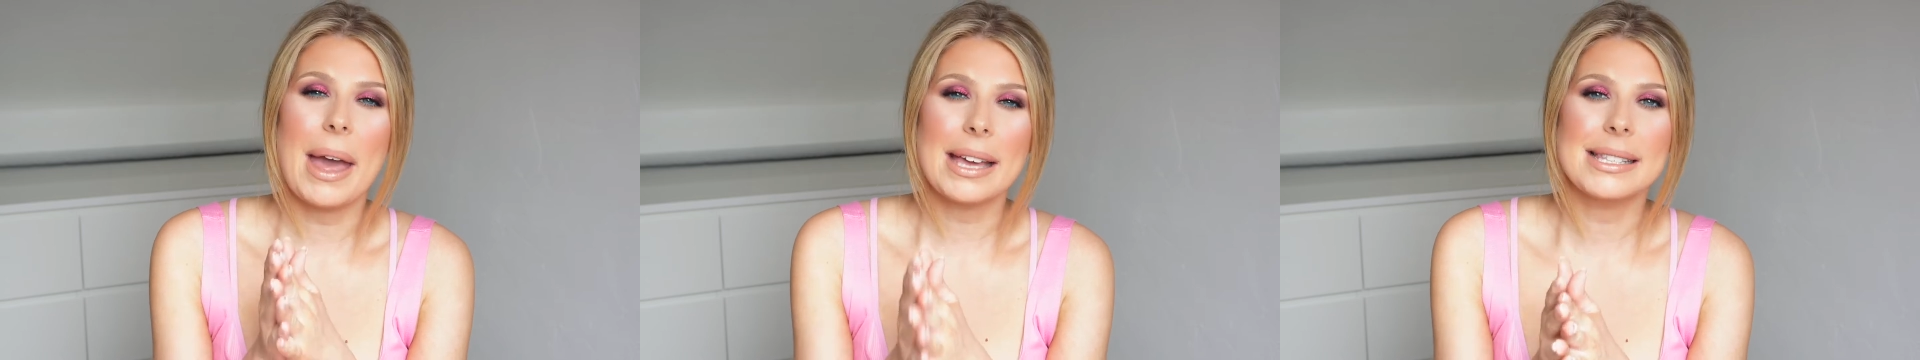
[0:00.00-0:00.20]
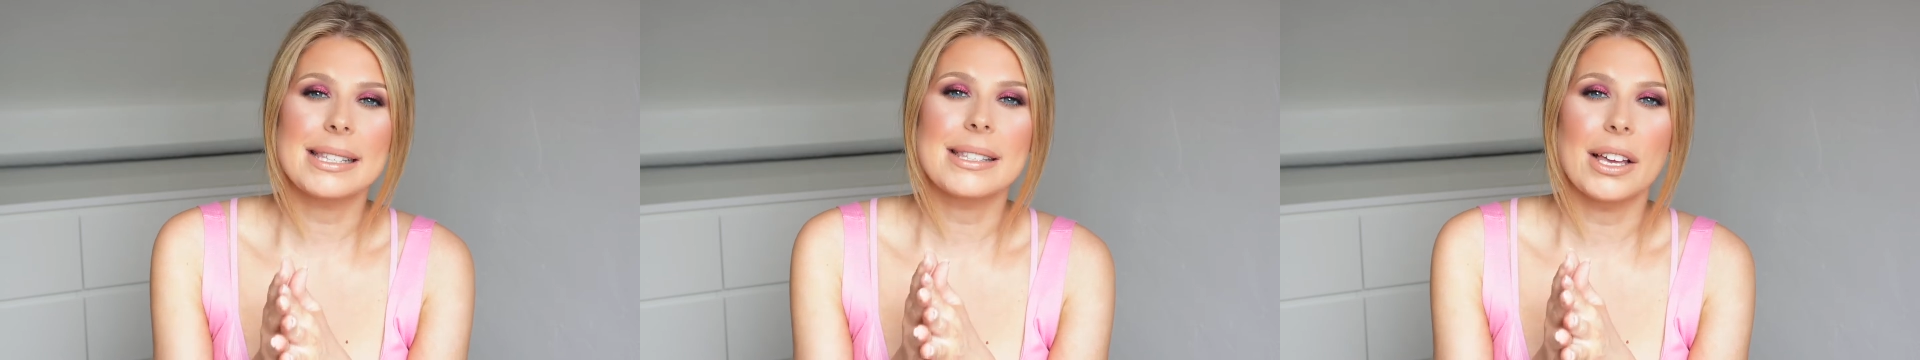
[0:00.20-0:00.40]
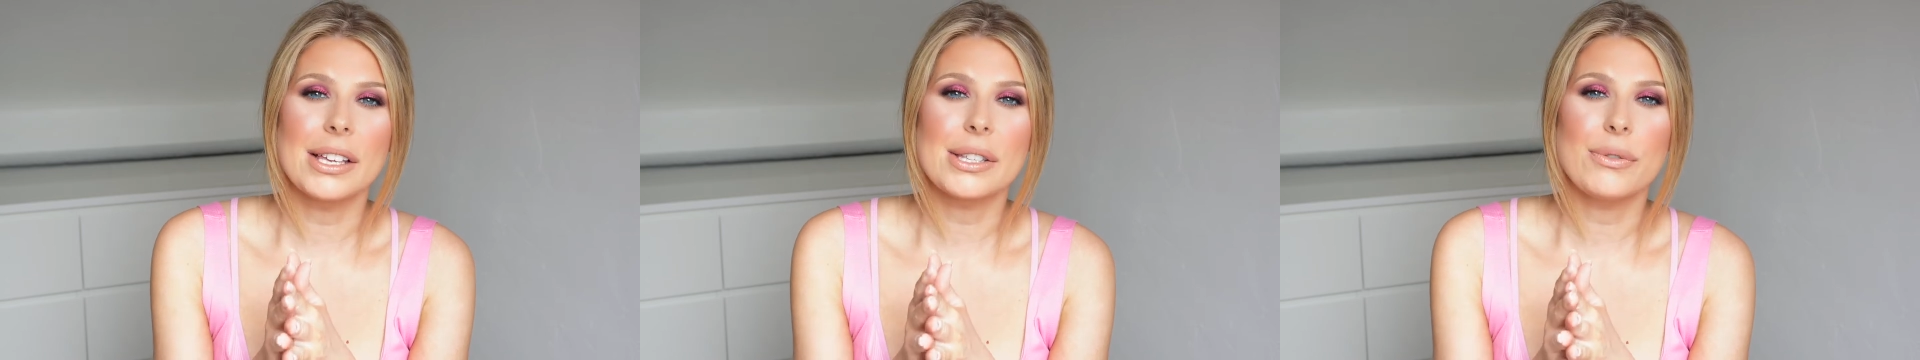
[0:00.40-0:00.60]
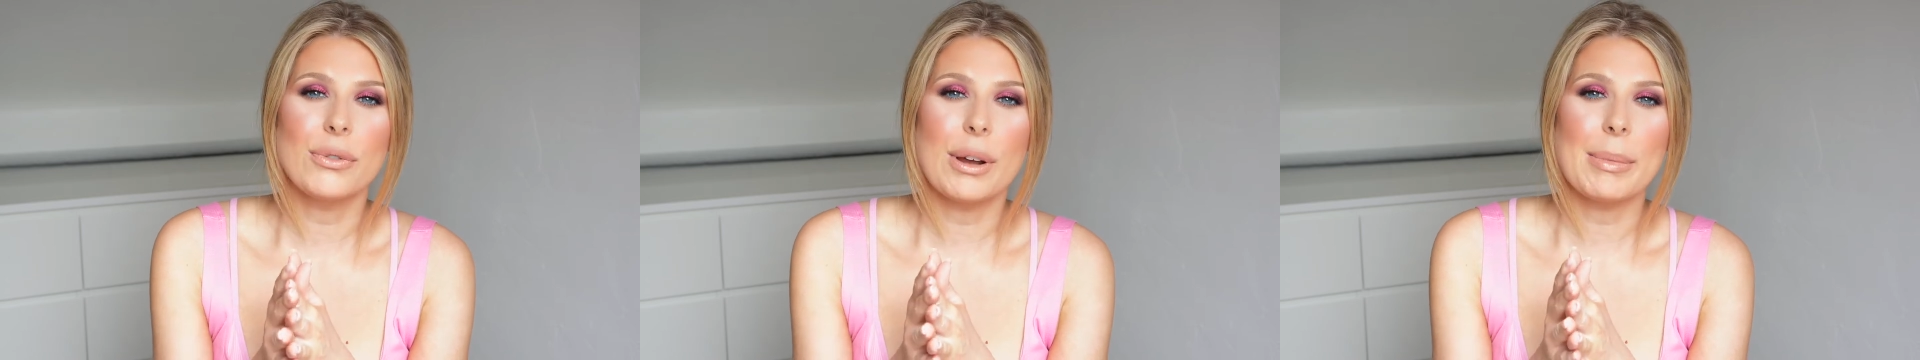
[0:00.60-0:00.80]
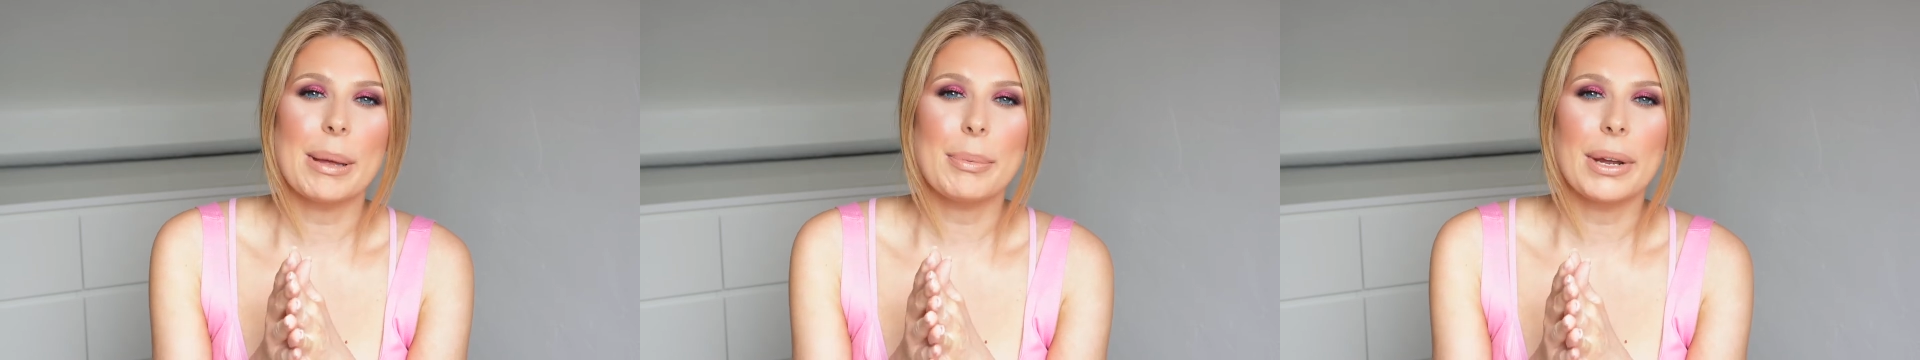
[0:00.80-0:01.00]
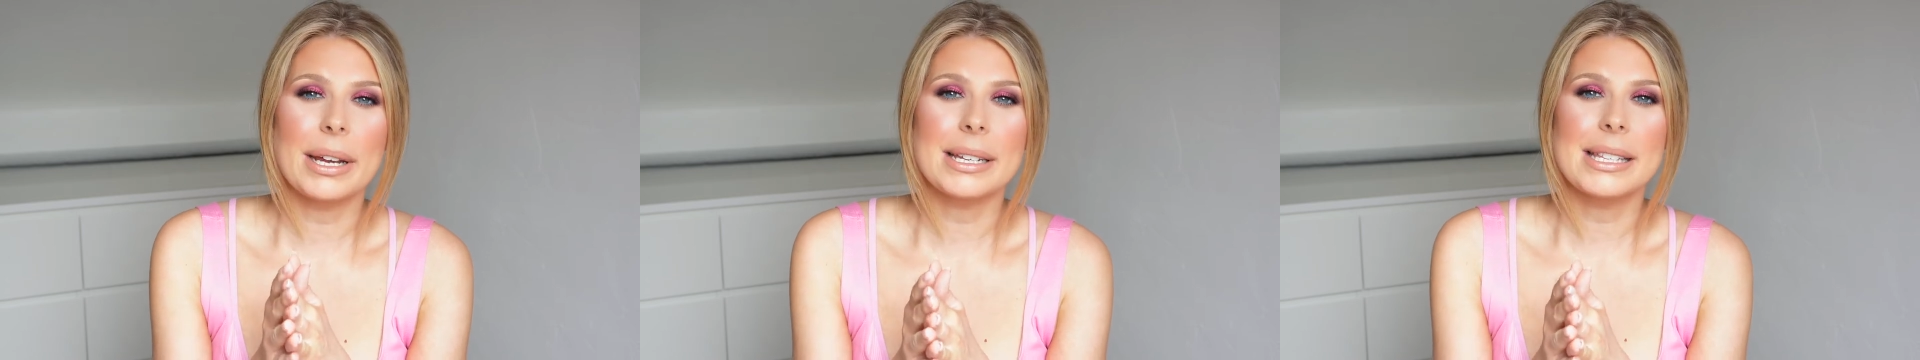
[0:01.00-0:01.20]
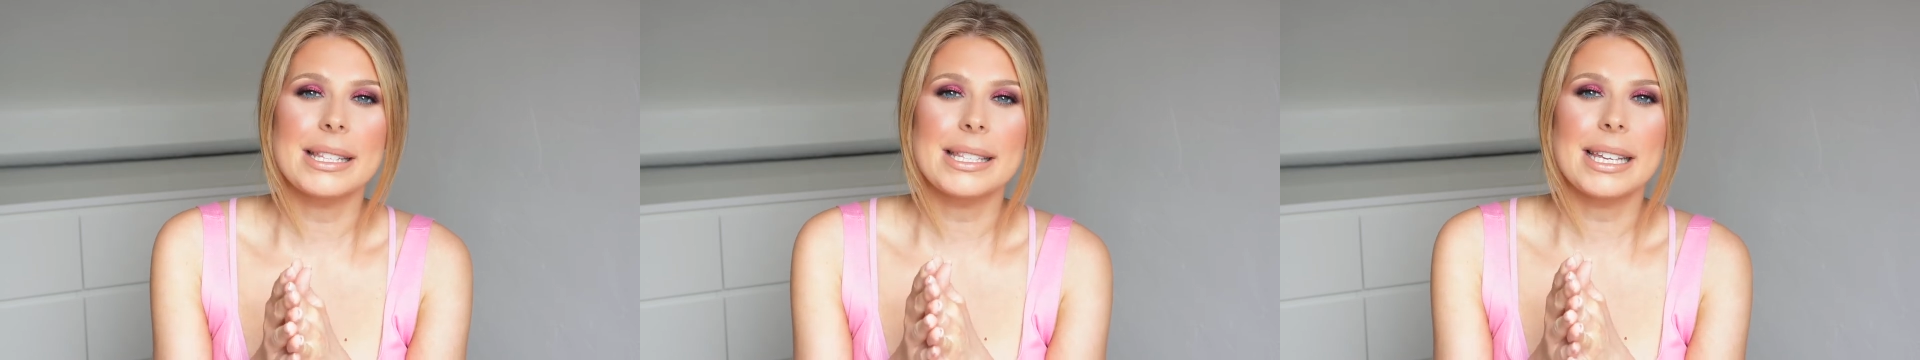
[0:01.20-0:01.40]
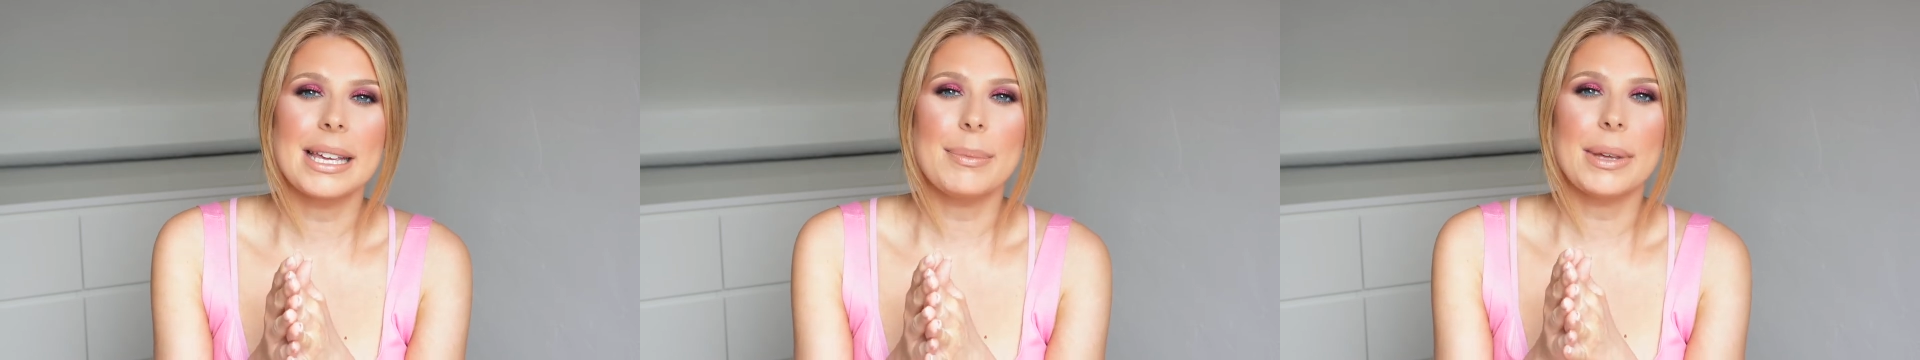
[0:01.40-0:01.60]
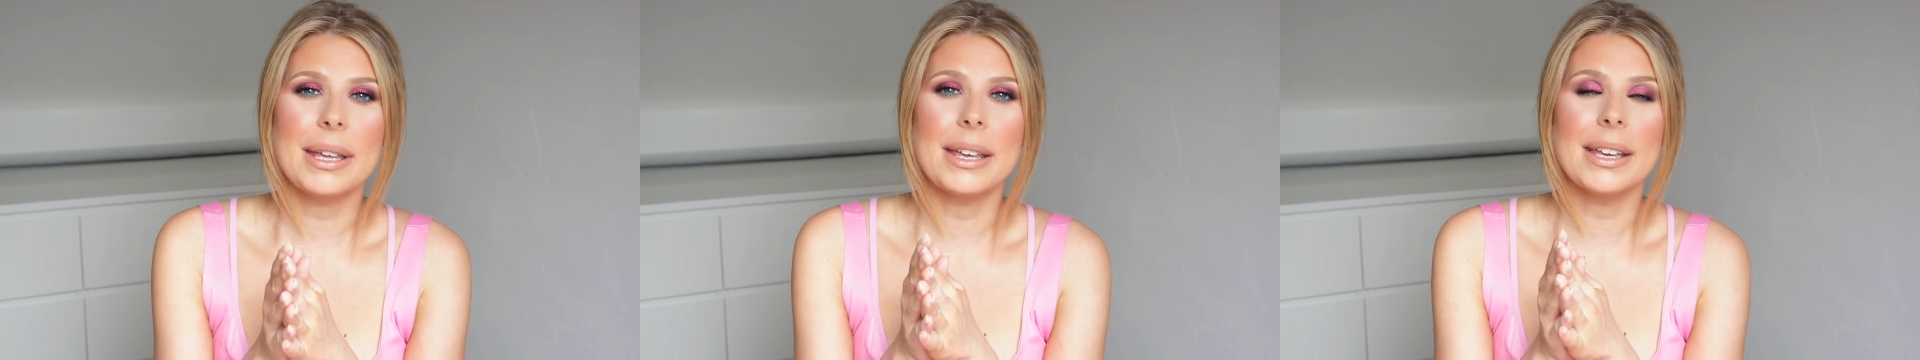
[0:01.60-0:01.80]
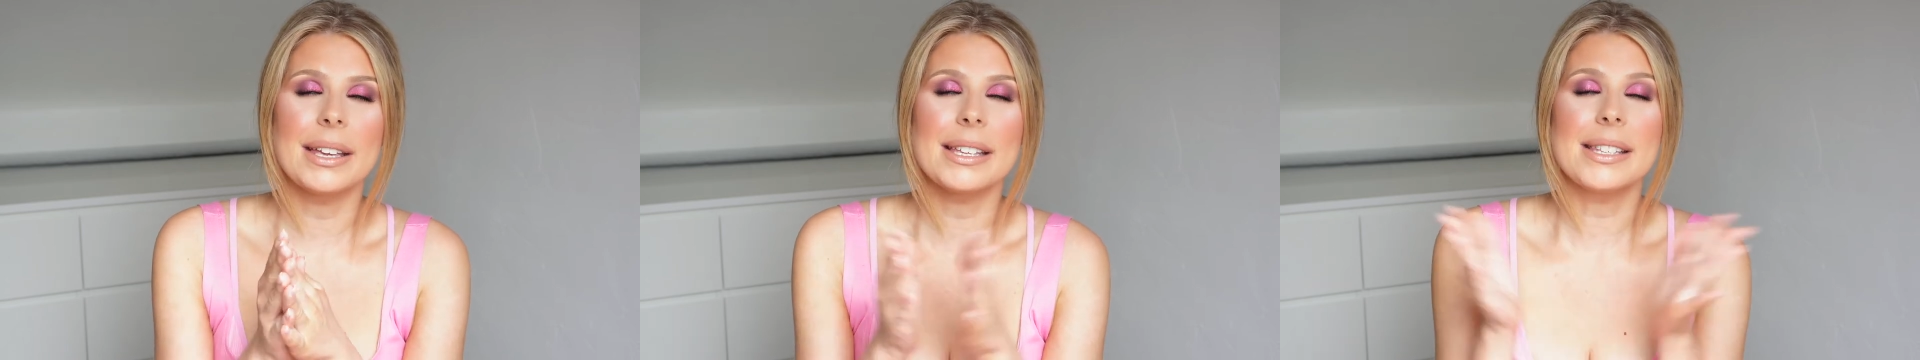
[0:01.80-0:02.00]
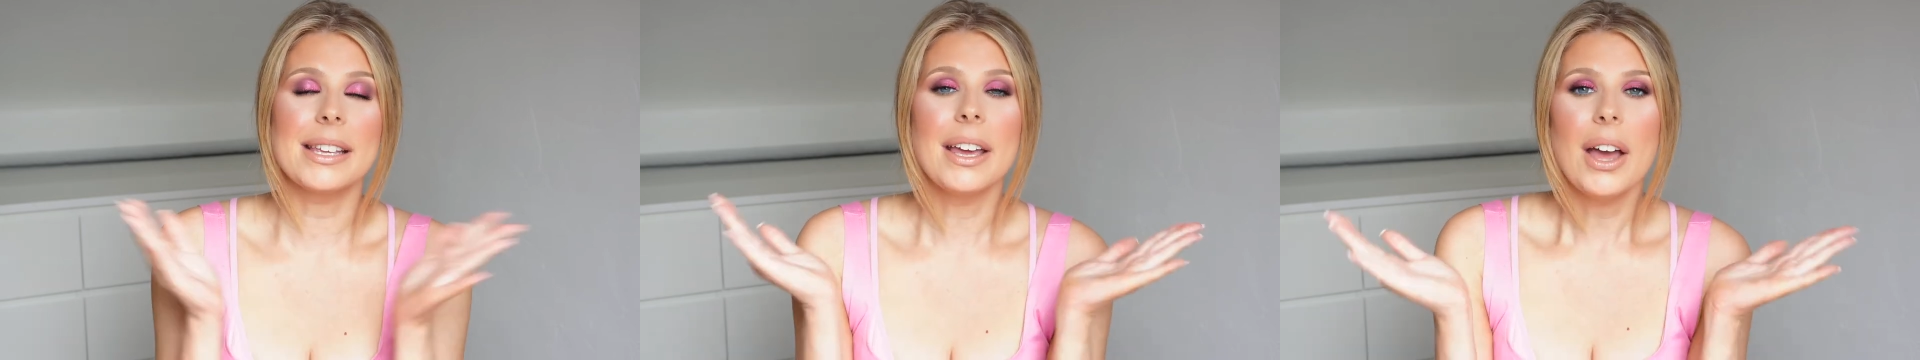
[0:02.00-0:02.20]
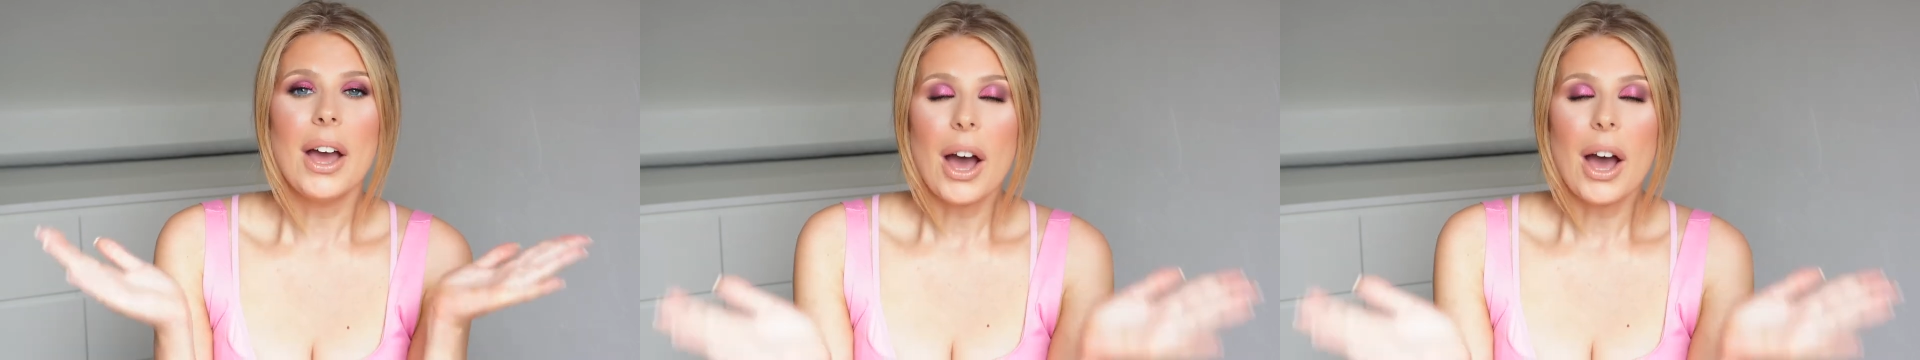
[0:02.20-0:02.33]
exercising throughout my pregnancy because